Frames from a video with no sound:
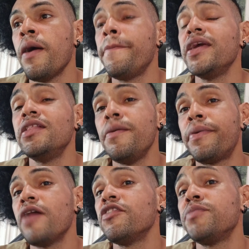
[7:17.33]
Being
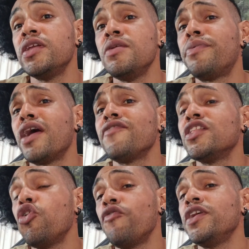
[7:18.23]
deprived is being deprived,
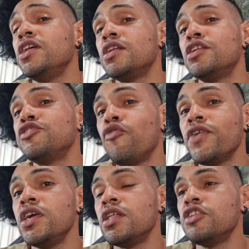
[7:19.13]
and overeating is
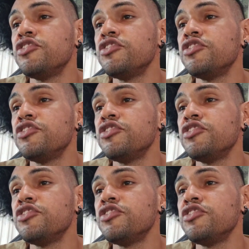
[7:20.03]
overeating.